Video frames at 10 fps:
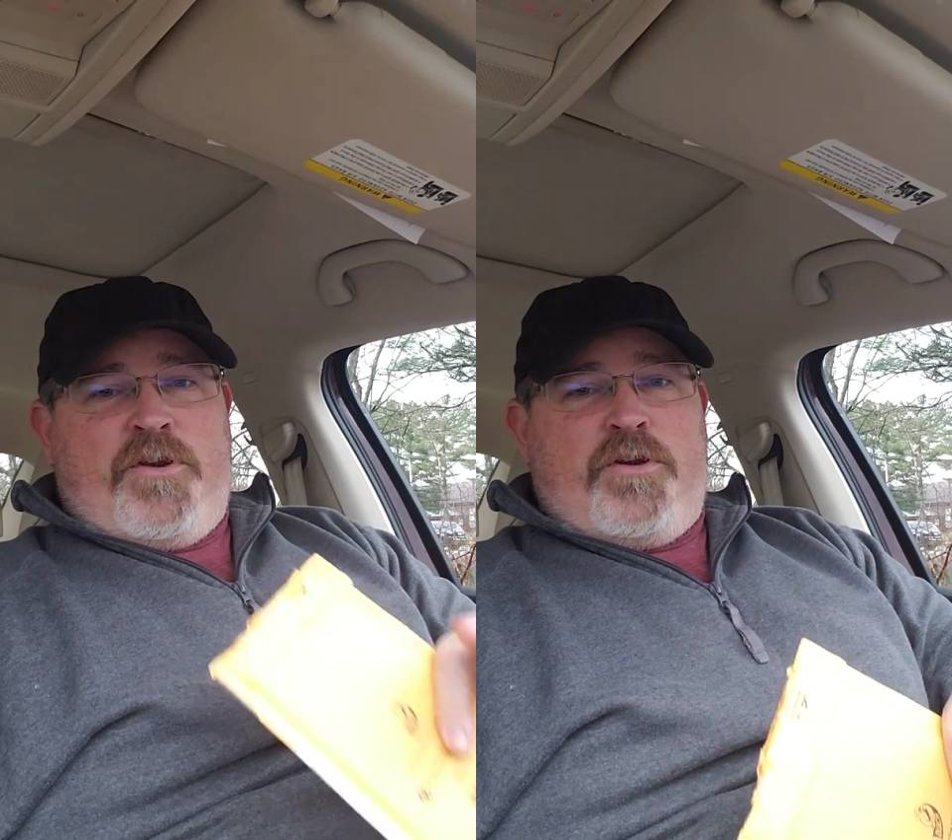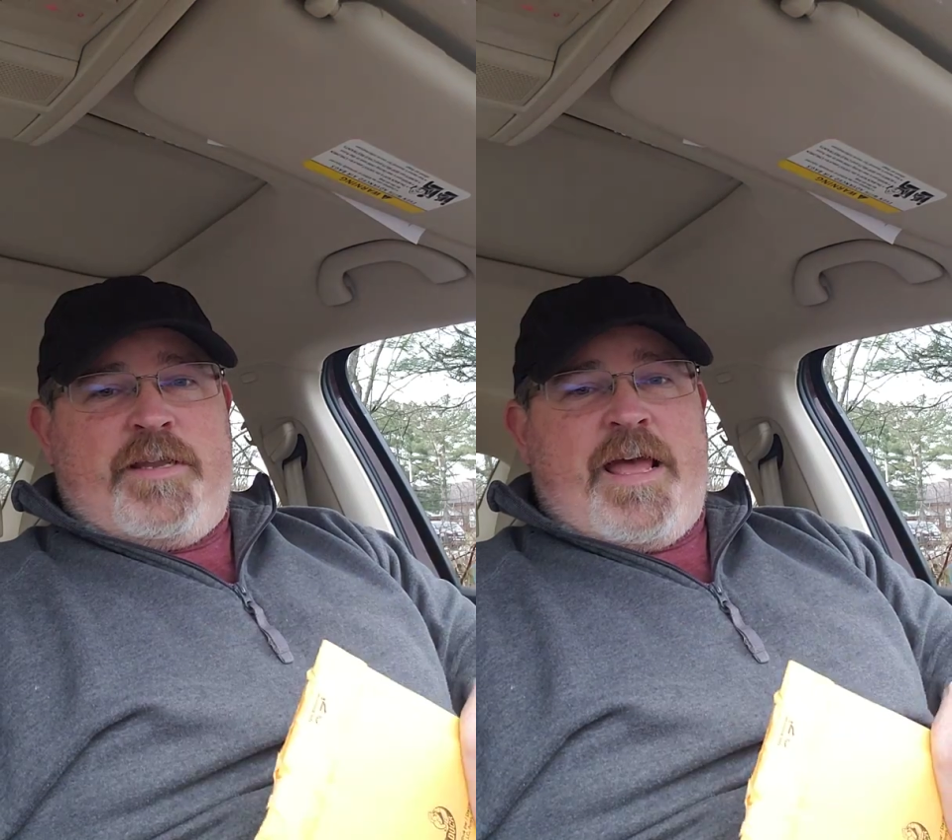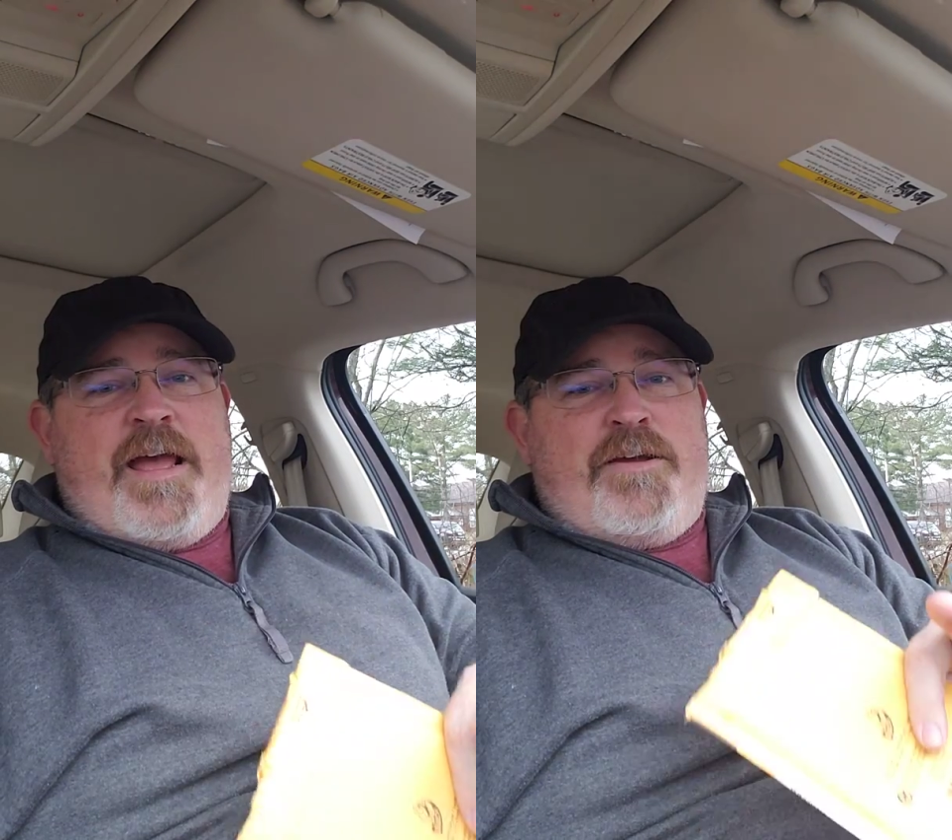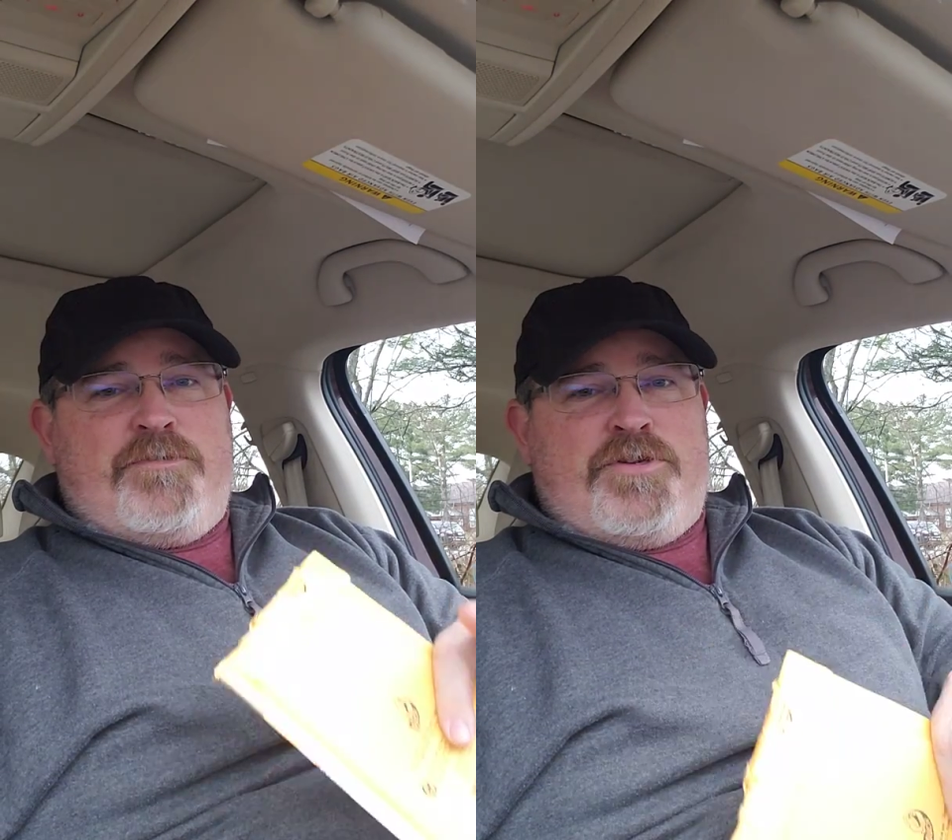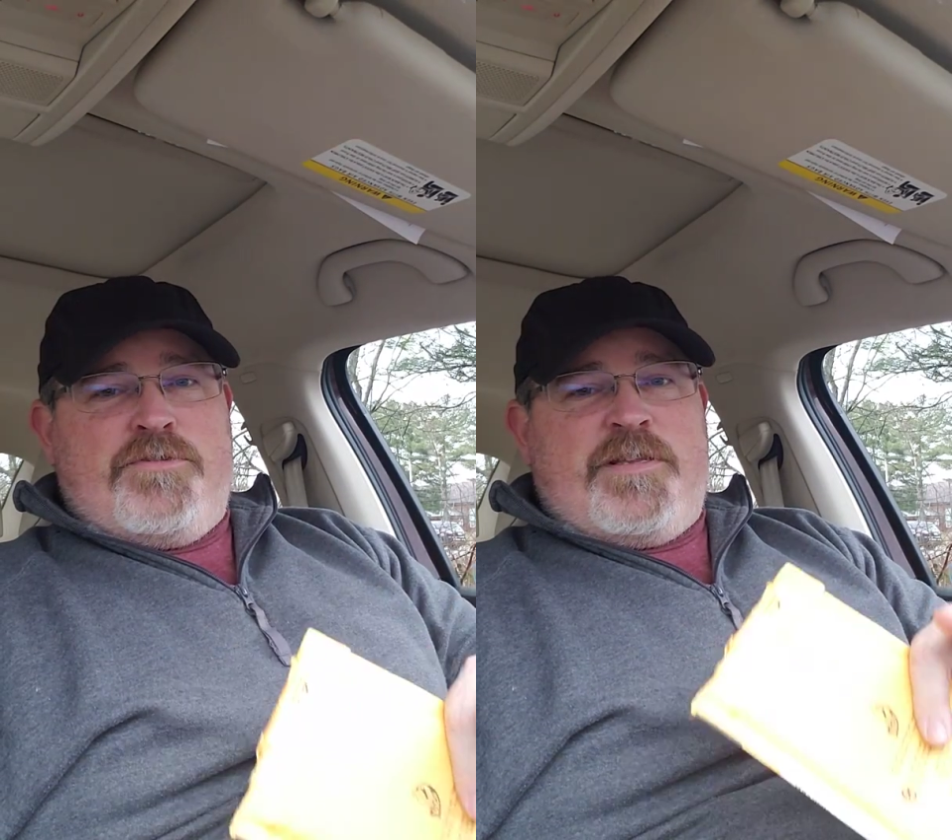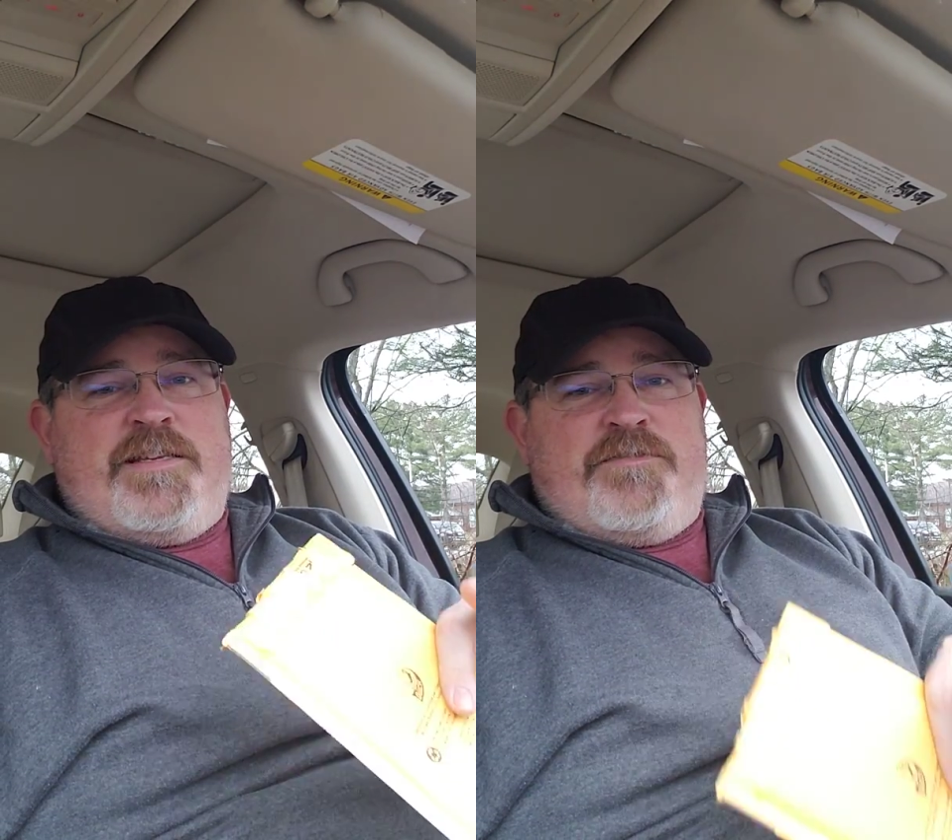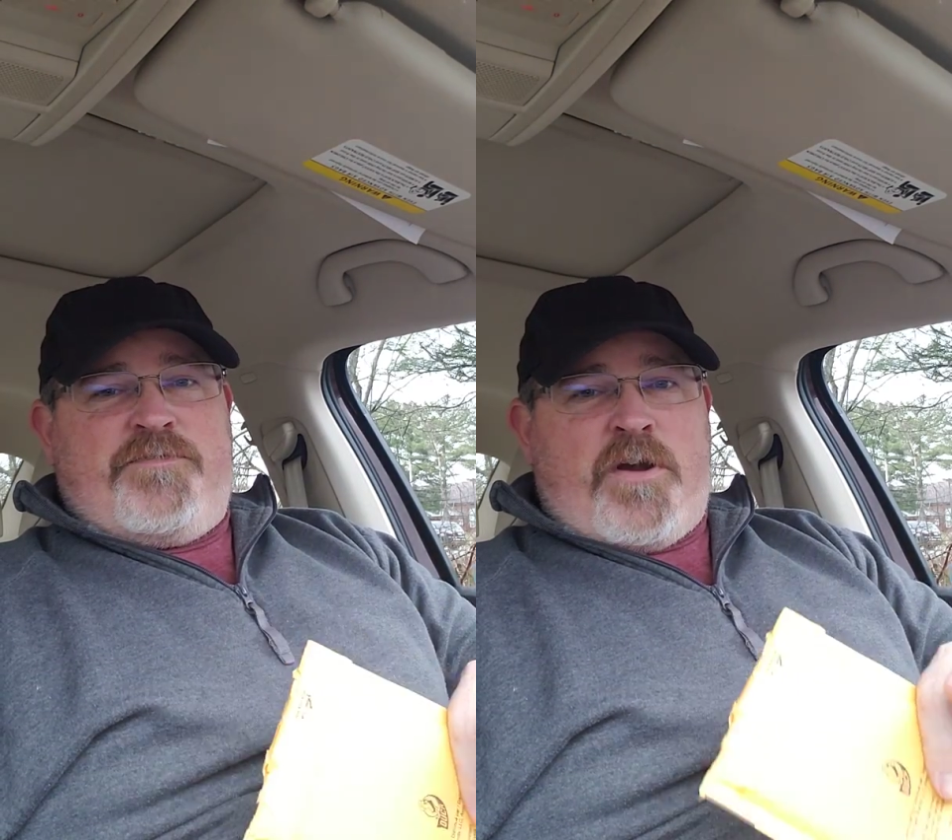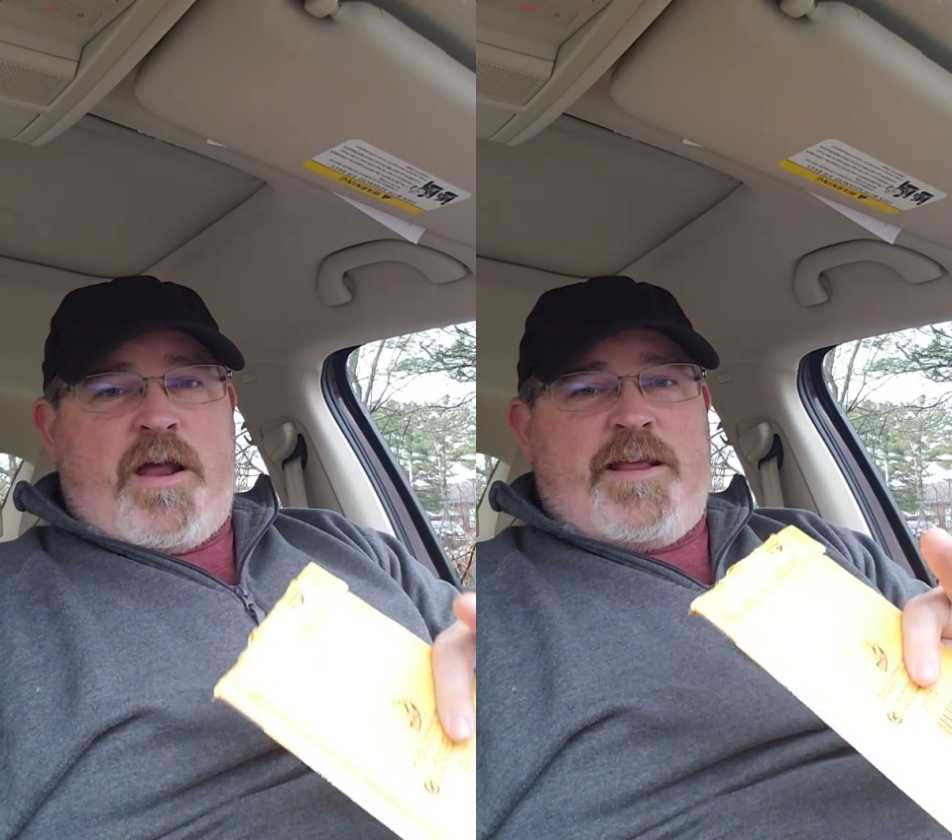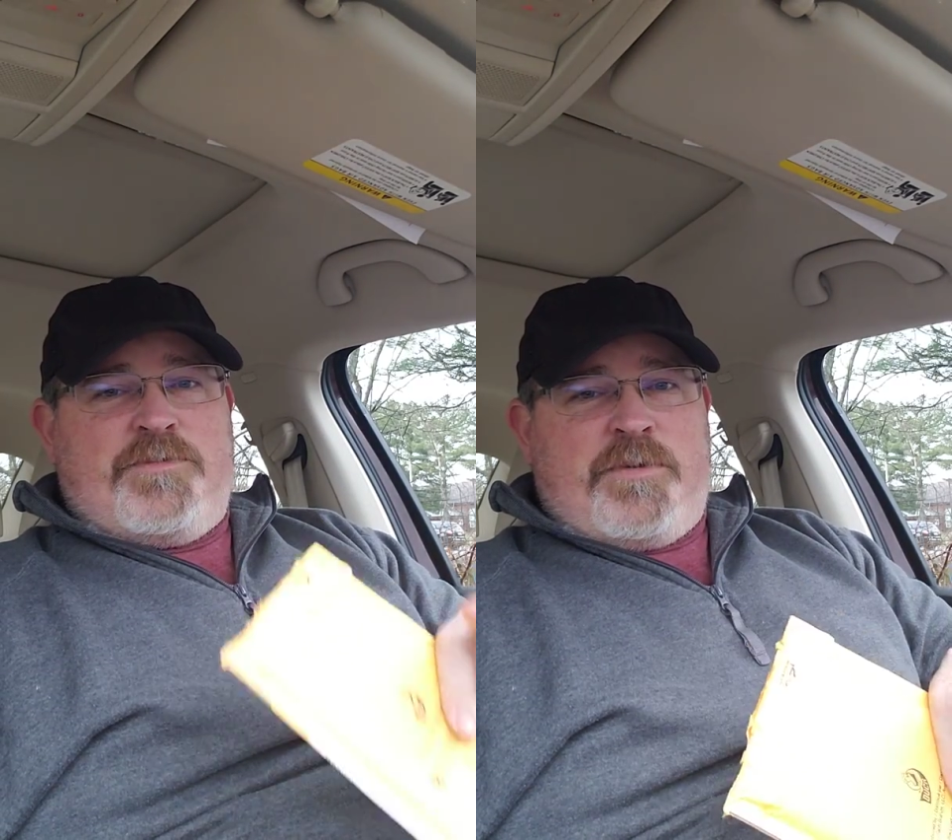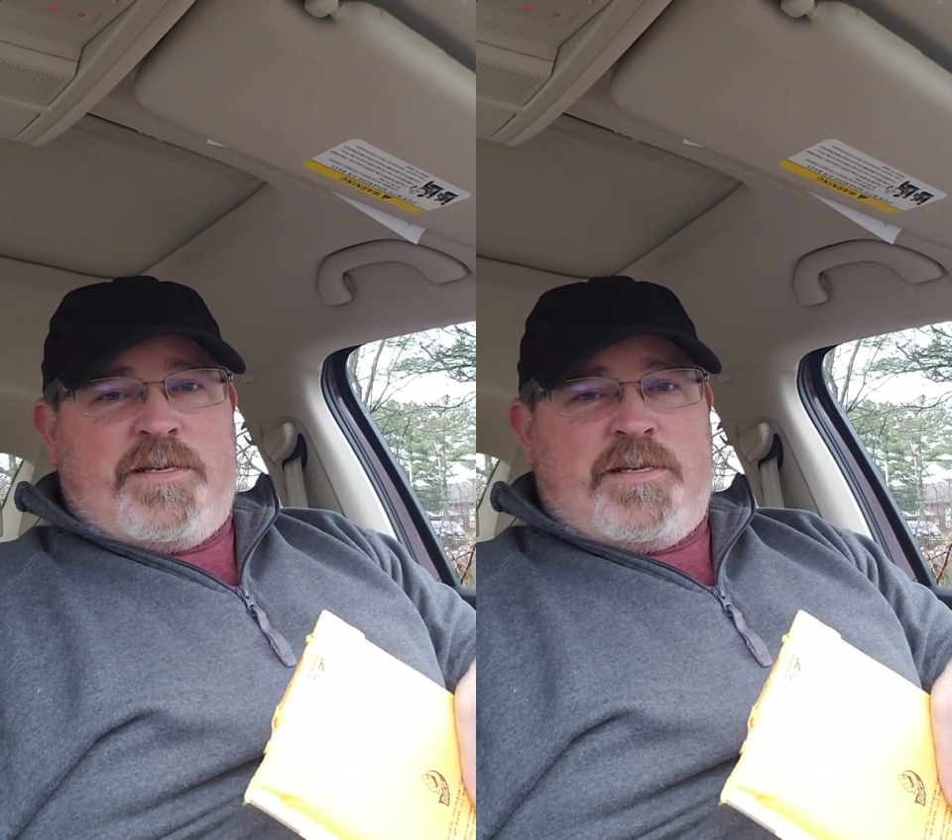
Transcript: your day on Tuesdays and Fridays when